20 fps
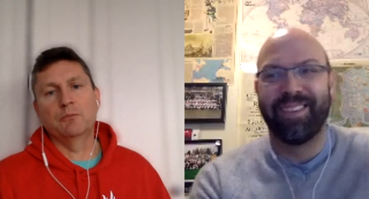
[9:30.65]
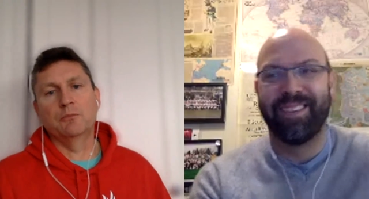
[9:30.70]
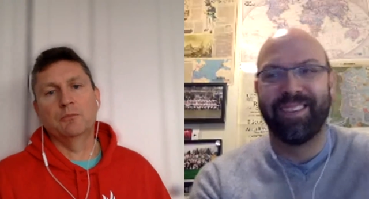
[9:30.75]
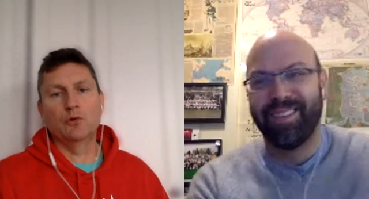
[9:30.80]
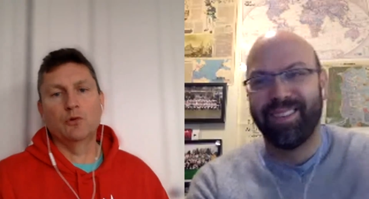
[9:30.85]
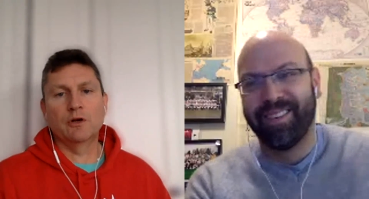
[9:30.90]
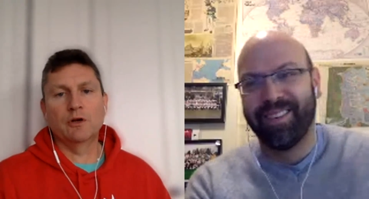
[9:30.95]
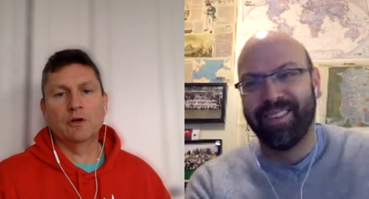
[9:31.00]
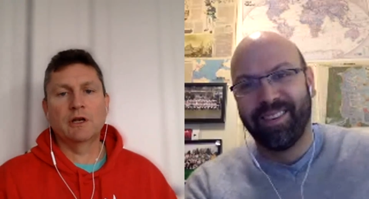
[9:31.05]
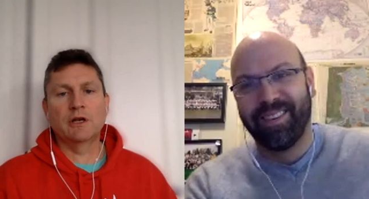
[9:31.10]

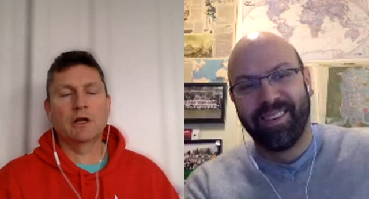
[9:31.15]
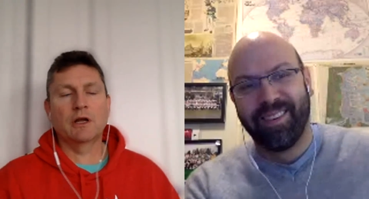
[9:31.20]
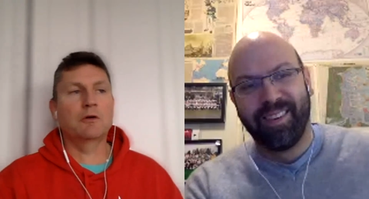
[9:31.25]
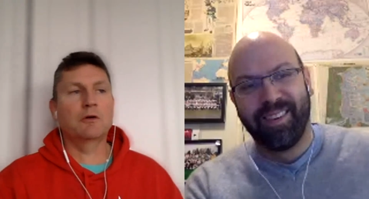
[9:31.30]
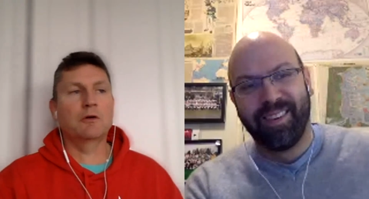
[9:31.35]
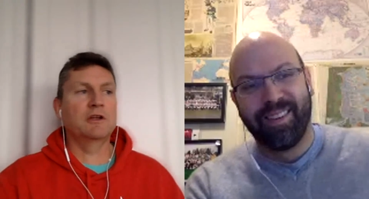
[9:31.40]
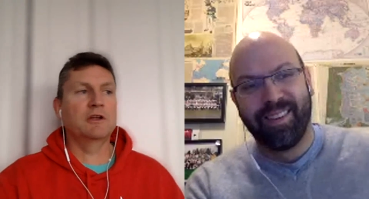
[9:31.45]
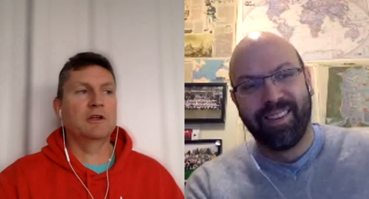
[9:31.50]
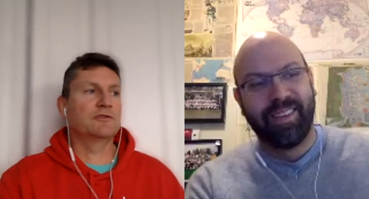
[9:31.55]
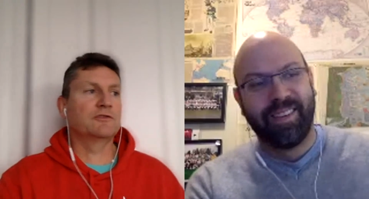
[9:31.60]
Speaker 1: mooted
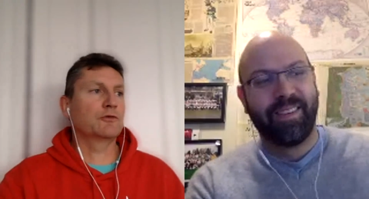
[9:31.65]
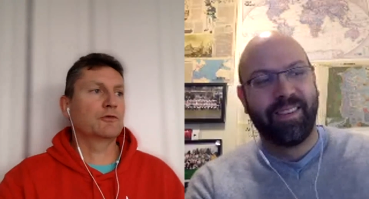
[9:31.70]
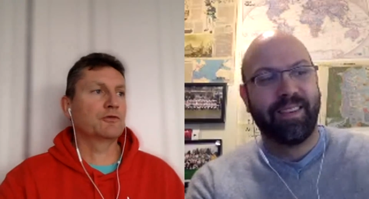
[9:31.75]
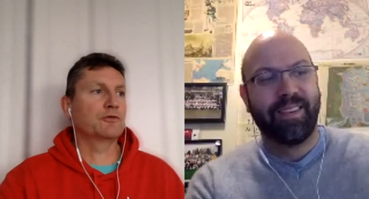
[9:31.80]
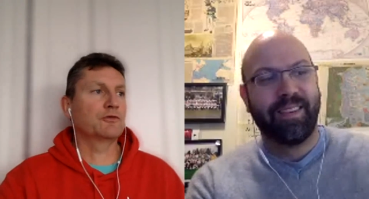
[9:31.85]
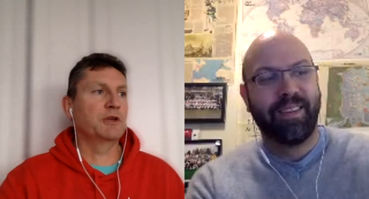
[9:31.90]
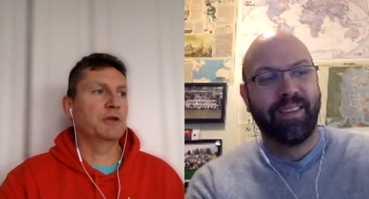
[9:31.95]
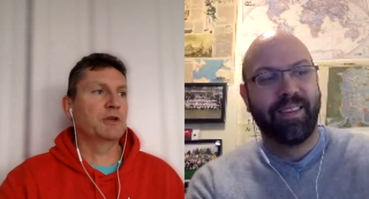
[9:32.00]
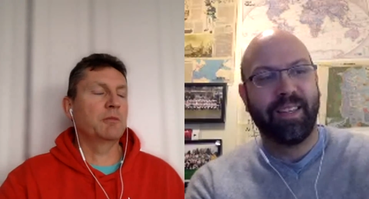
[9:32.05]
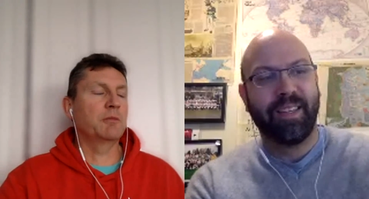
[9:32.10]
uh, in
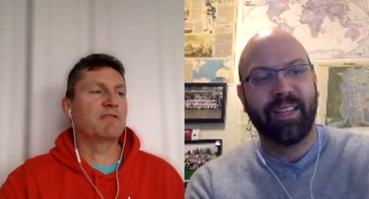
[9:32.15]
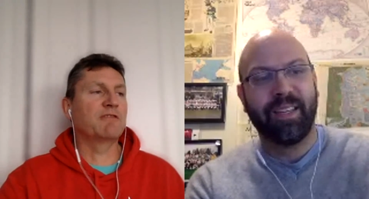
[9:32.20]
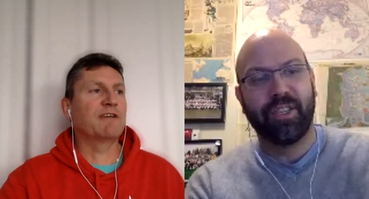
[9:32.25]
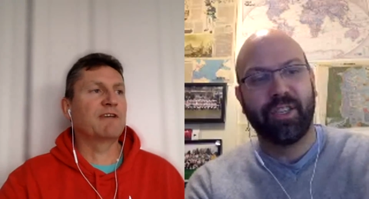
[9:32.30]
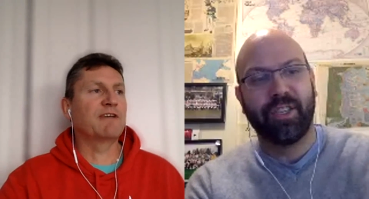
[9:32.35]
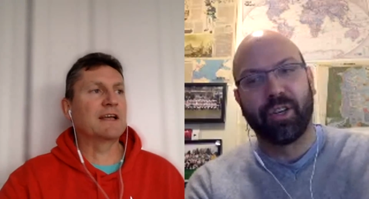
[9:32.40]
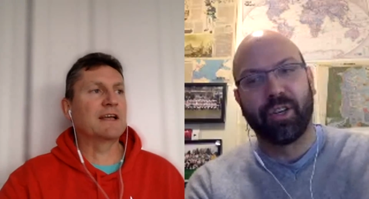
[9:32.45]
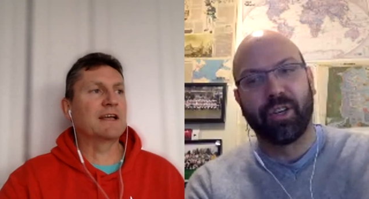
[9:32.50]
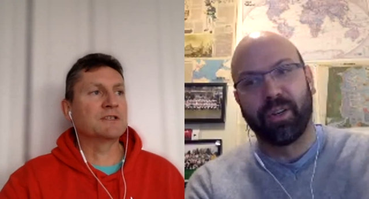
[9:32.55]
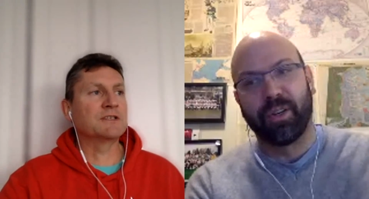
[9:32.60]
social media
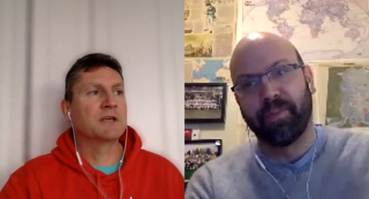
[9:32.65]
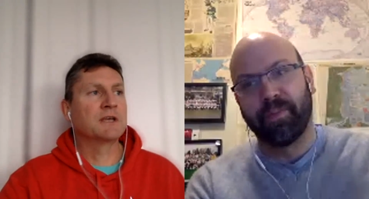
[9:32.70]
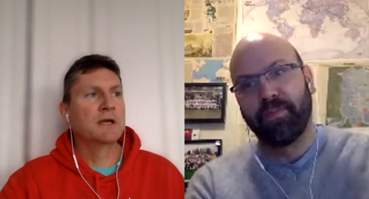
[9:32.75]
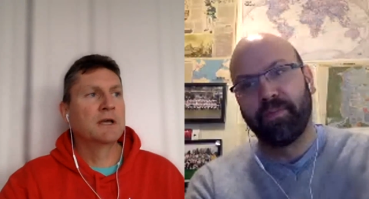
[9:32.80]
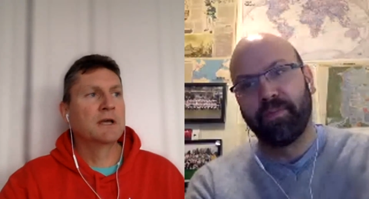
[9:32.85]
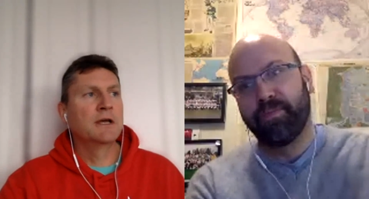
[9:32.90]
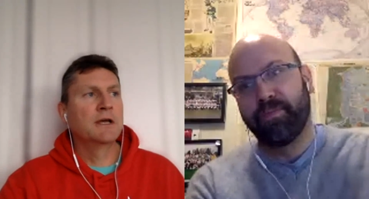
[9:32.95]
by fans. Sure.